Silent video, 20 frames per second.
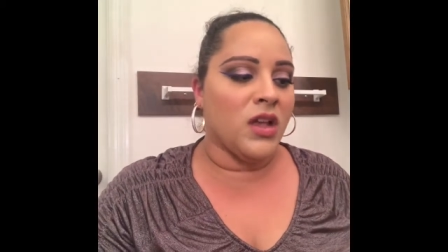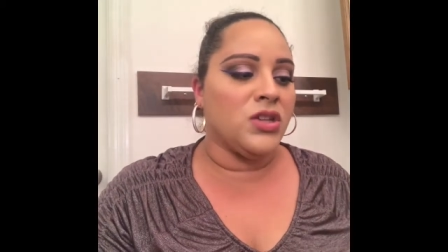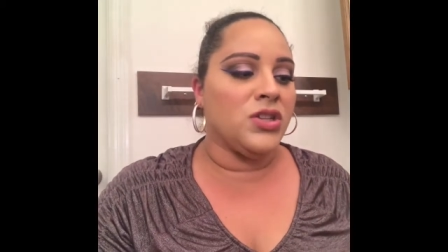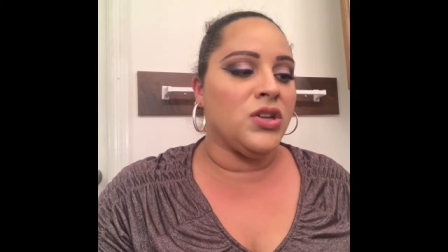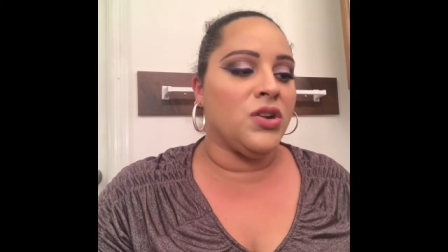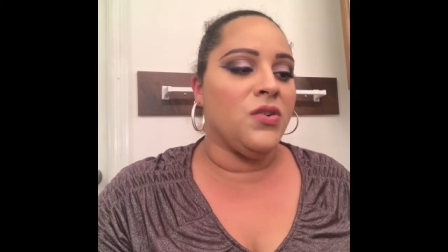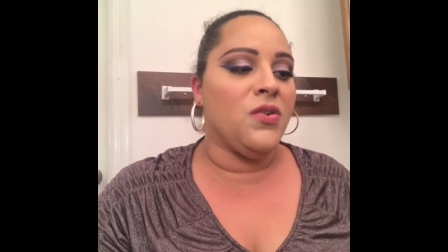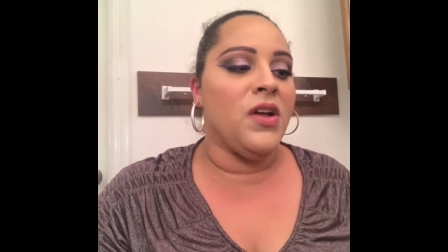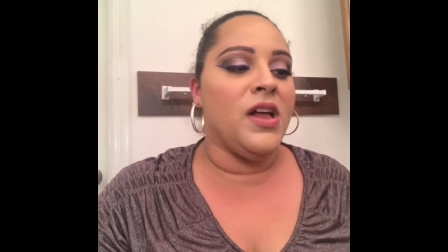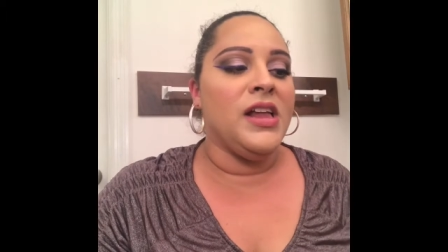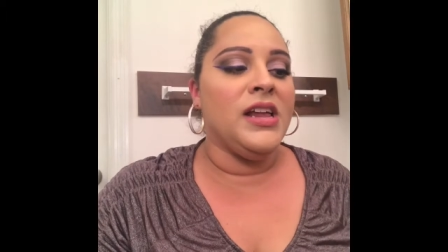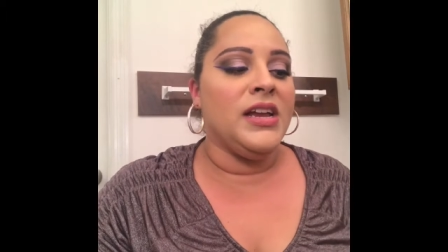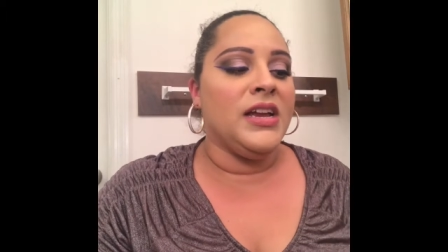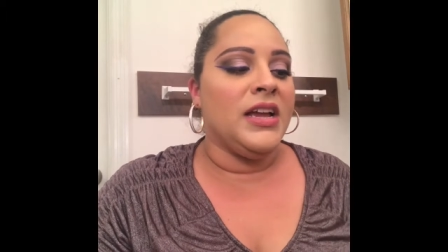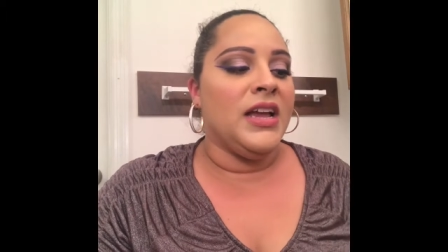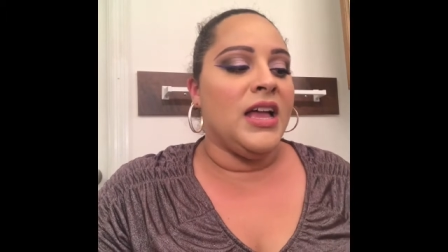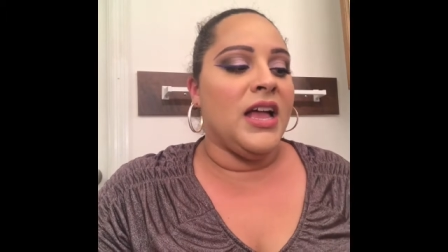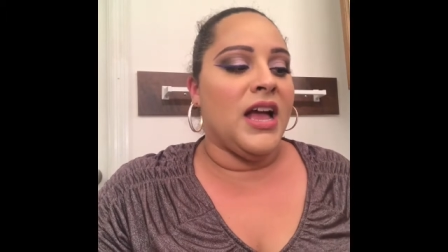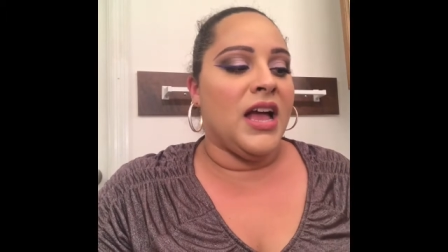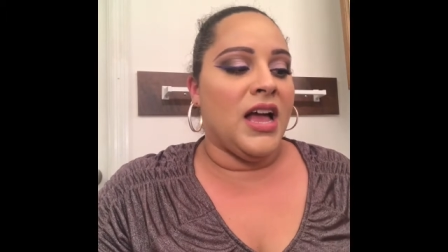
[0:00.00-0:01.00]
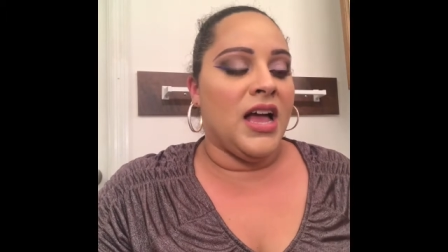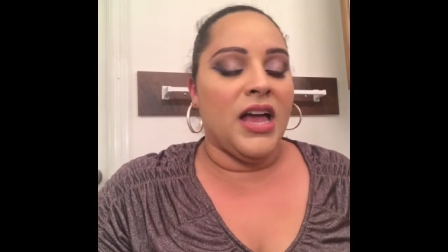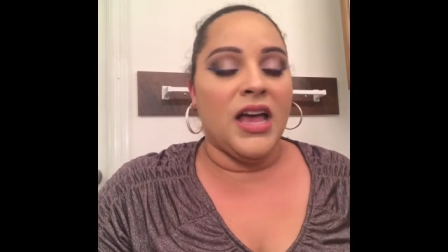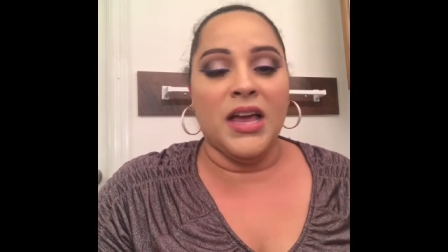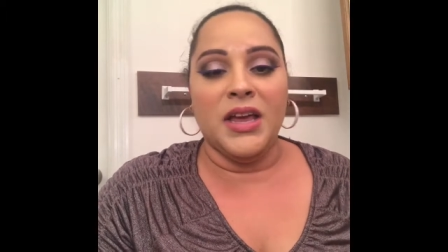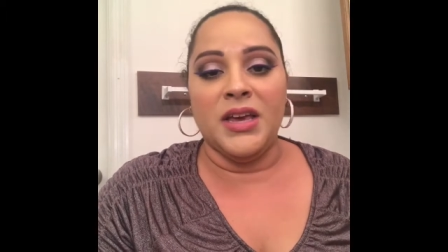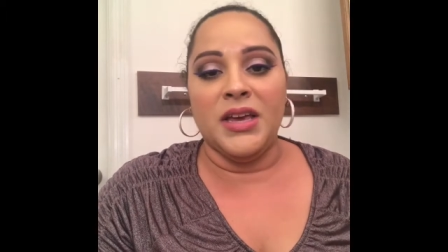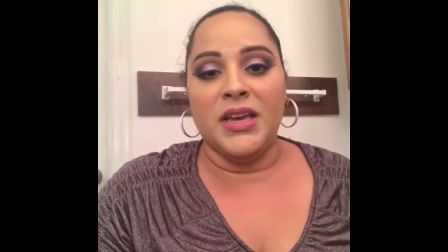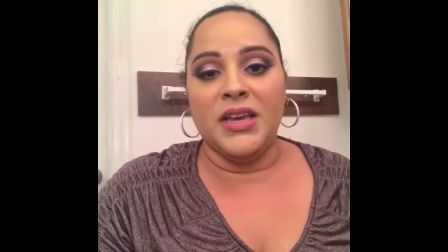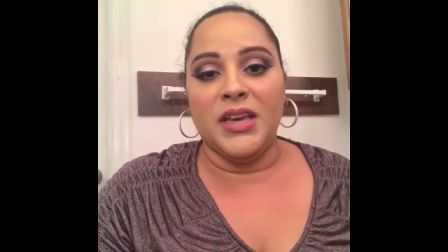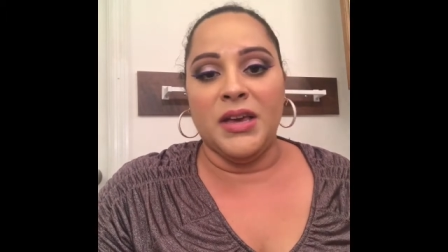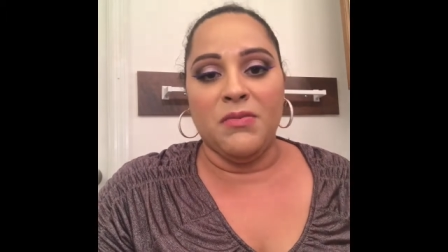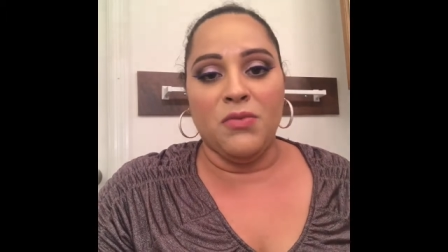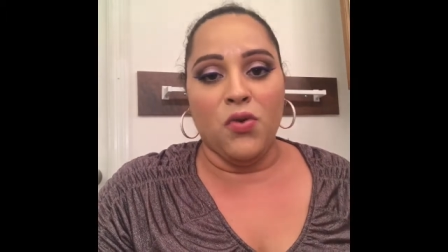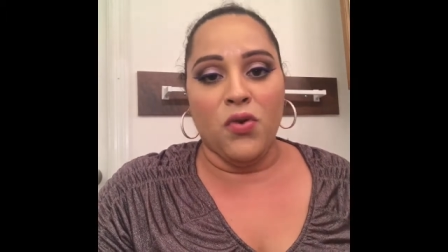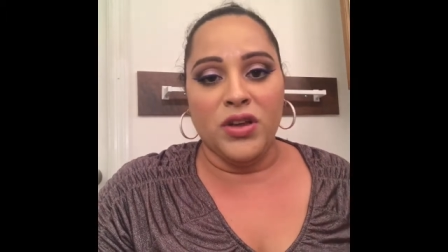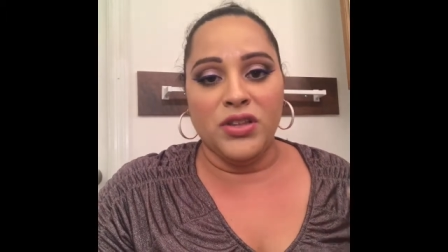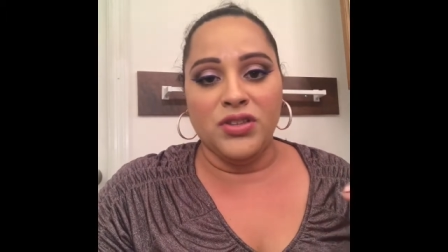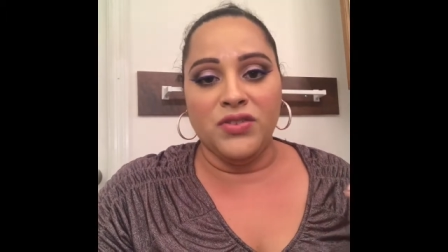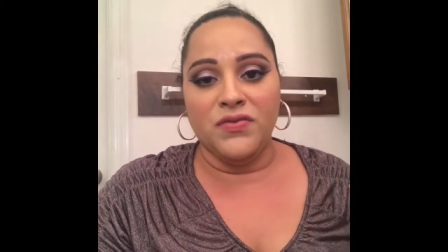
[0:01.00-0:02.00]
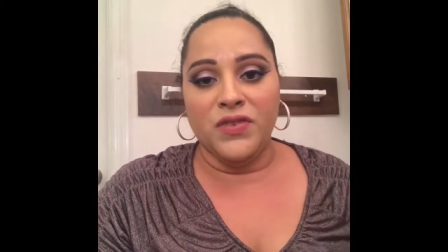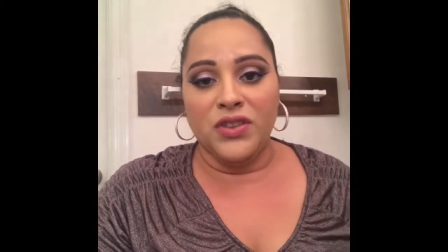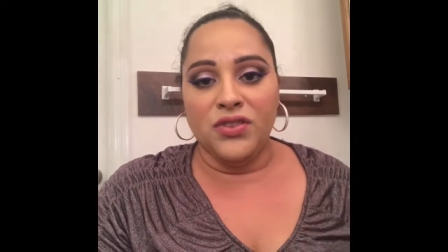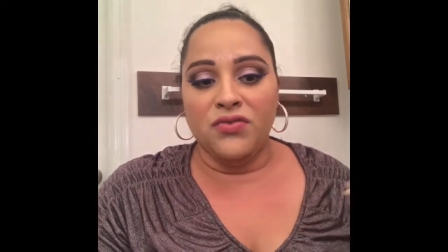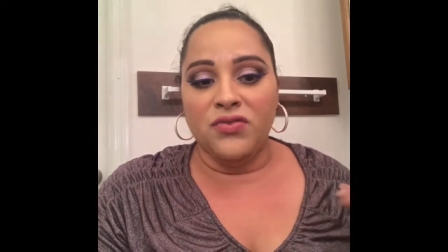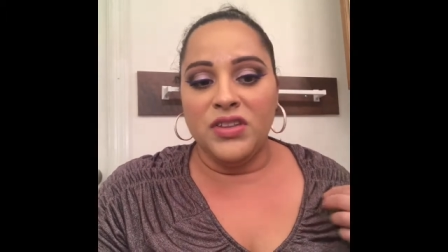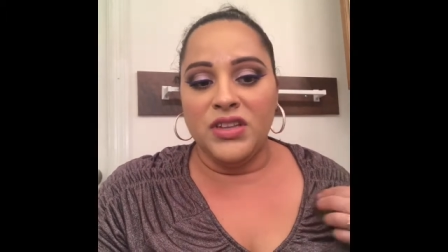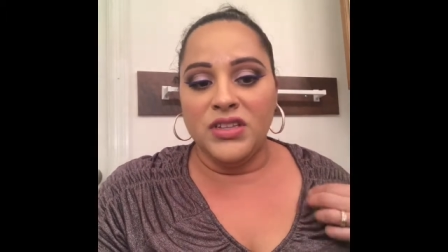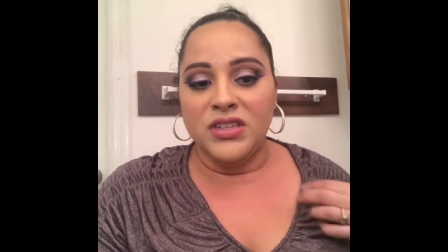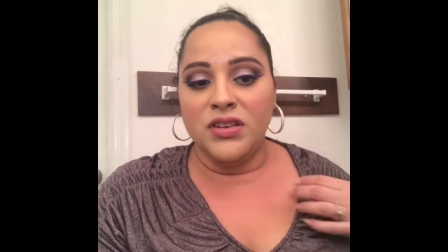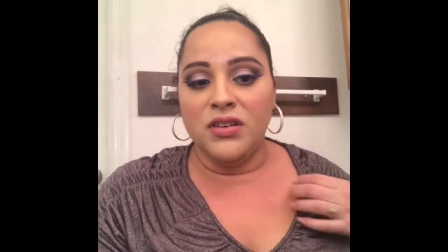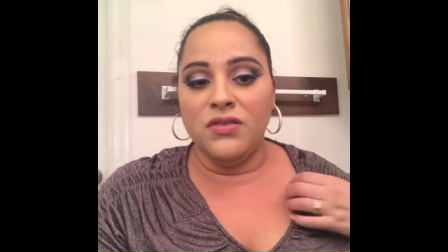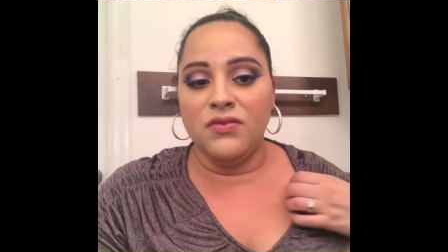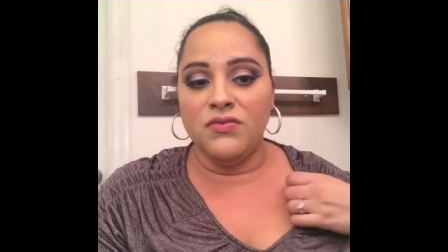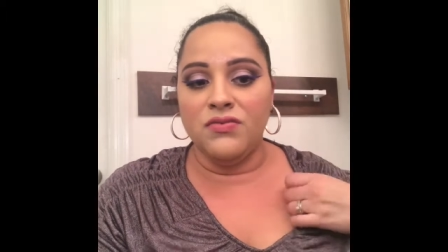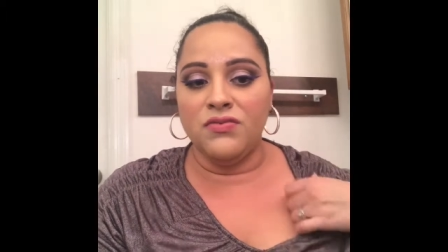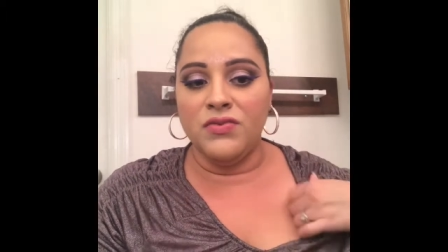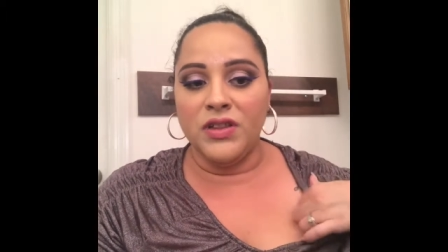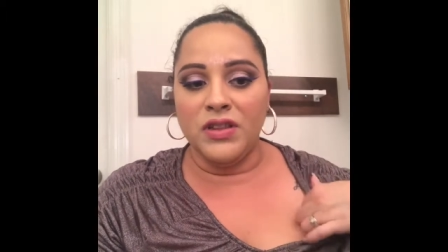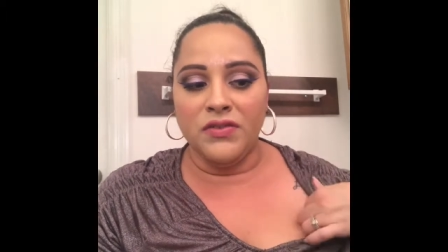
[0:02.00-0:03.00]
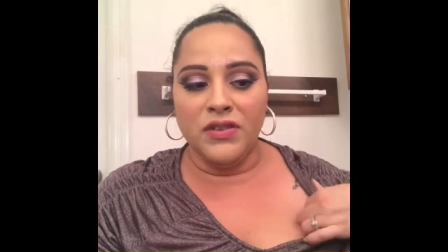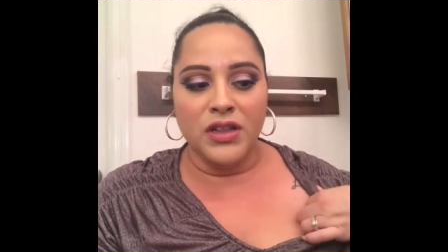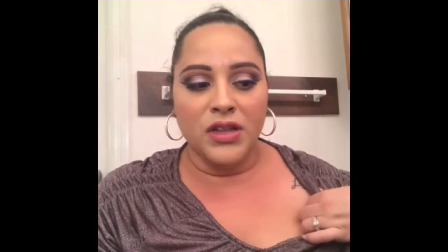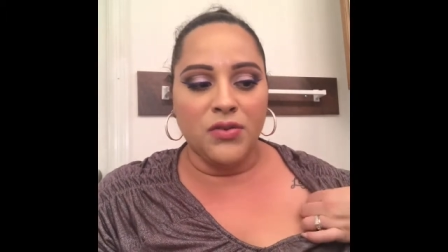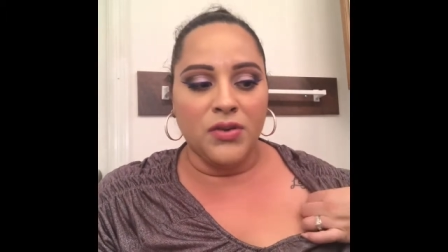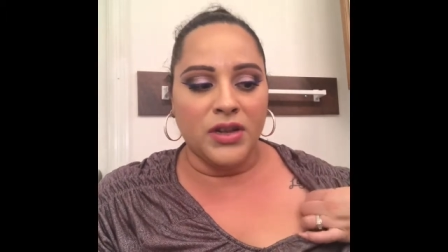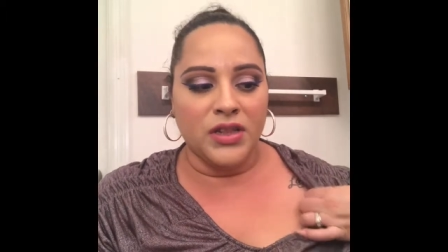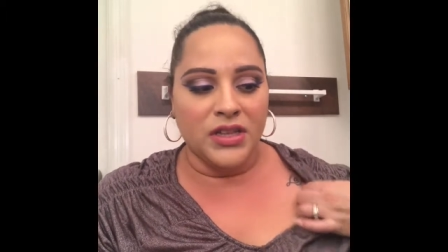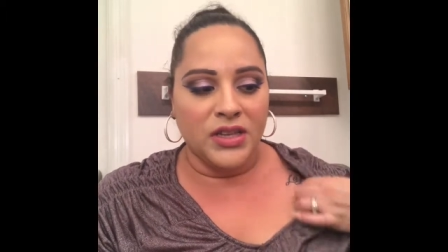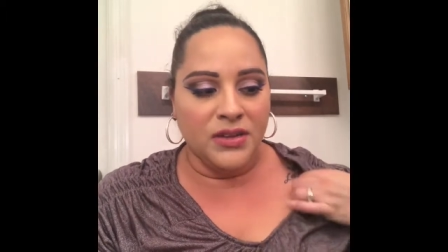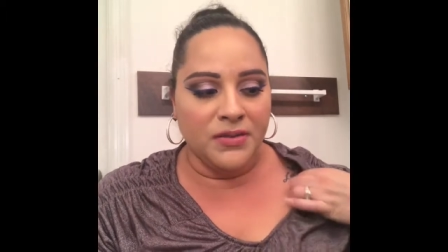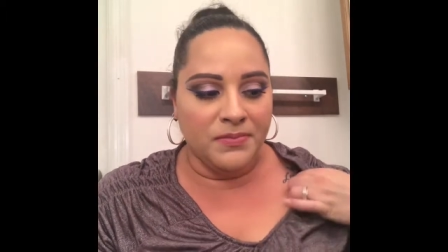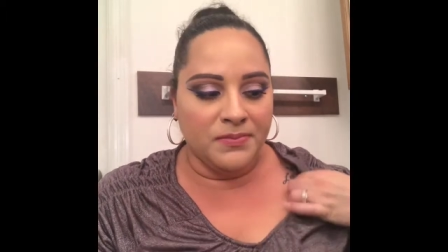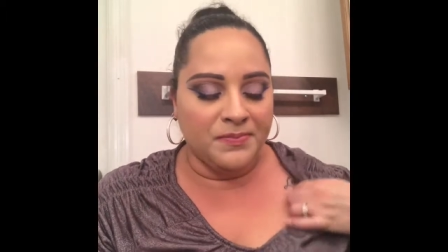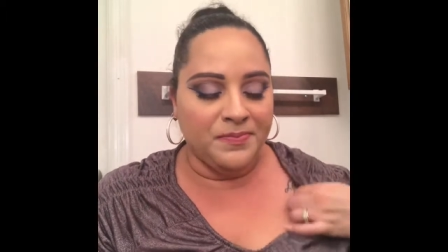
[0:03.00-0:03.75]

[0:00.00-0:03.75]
So I am going to run through these really, really quickly.